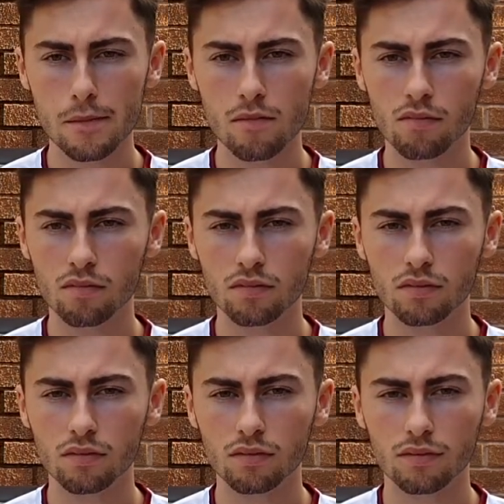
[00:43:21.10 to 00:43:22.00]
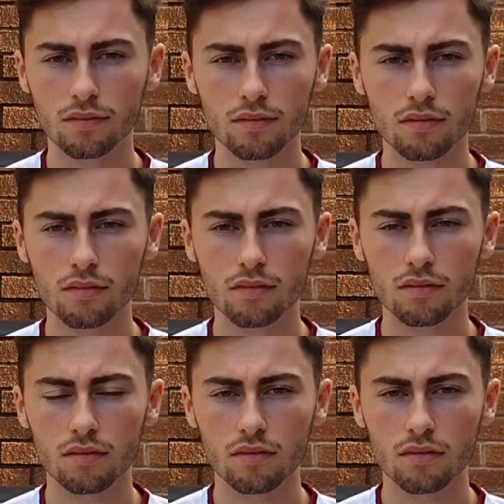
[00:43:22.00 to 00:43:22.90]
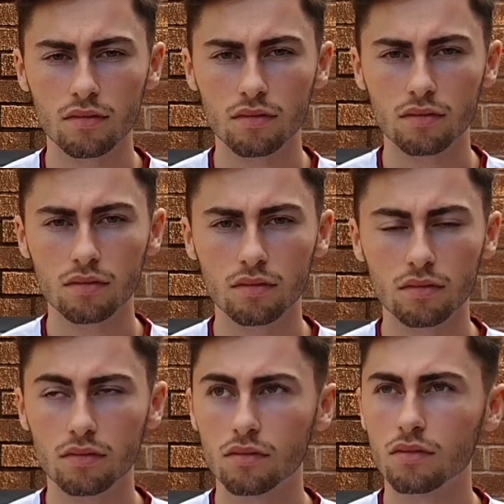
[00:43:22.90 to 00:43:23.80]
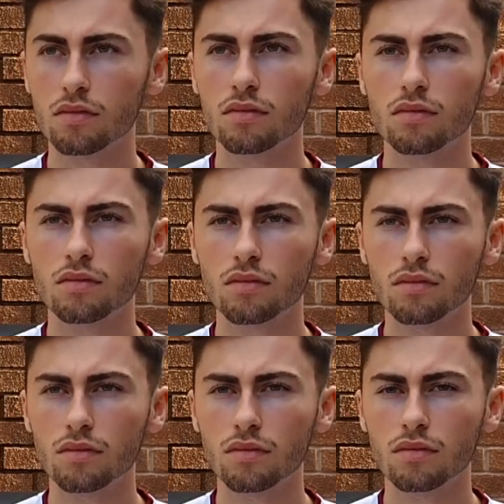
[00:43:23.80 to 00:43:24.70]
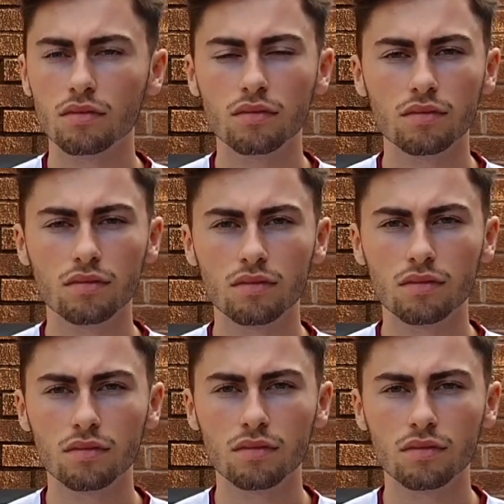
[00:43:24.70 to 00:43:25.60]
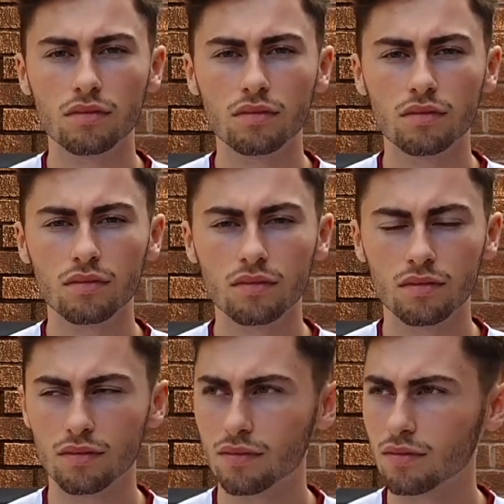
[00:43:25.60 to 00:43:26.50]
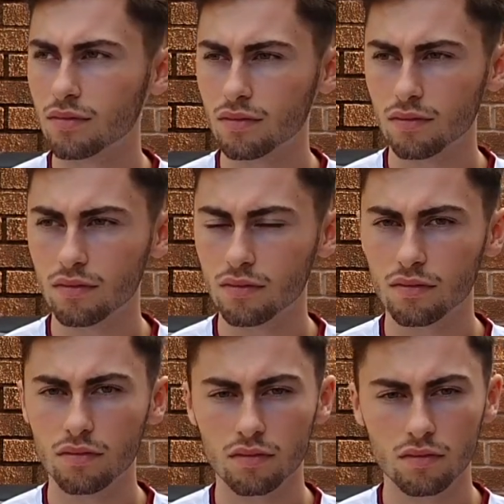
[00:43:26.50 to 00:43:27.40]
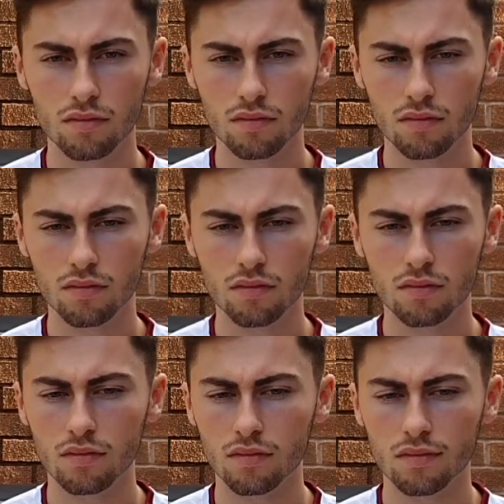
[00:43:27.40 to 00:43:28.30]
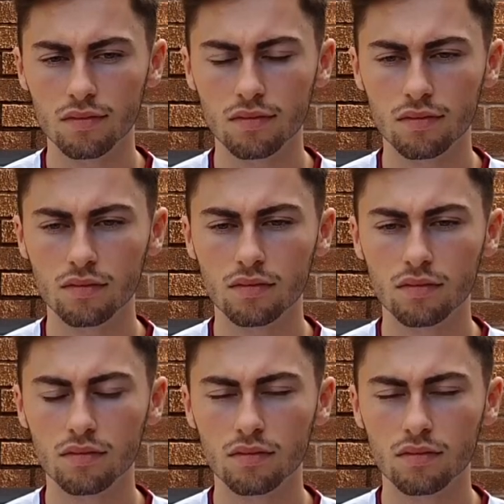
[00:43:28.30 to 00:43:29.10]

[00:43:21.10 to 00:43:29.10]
(silent)